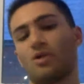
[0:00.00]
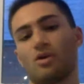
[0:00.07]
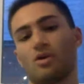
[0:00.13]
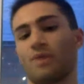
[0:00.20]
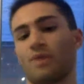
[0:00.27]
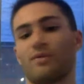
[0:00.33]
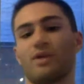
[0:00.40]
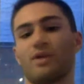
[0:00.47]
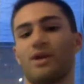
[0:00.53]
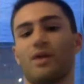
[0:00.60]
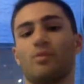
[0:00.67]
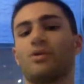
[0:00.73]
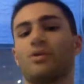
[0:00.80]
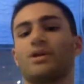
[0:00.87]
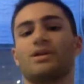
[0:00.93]
whoever that
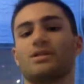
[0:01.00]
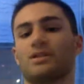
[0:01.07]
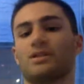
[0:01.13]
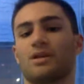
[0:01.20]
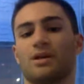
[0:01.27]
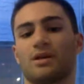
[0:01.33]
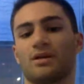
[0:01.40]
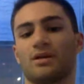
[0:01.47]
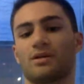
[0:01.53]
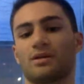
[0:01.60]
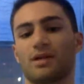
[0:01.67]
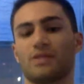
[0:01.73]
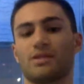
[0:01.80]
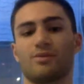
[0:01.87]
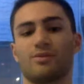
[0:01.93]
number is
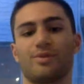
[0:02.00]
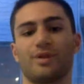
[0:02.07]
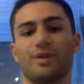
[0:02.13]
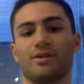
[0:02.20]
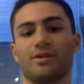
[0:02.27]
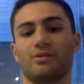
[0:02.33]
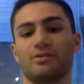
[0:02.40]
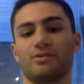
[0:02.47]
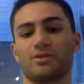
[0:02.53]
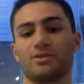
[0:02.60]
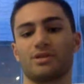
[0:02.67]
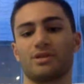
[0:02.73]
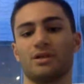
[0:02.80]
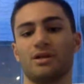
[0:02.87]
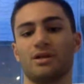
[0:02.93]
gets their pick of their
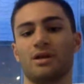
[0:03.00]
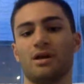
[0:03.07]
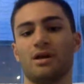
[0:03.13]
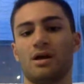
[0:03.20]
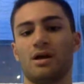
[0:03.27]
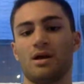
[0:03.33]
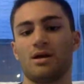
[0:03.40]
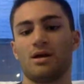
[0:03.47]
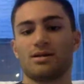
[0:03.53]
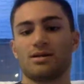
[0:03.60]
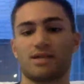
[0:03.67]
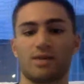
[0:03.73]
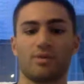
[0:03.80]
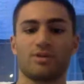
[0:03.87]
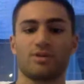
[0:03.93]
jersey.
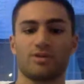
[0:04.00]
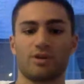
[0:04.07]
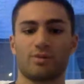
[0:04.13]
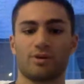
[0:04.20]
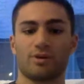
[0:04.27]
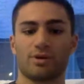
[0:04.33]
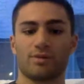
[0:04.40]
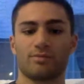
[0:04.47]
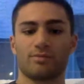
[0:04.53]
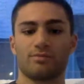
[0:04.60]
Seb, what's your number?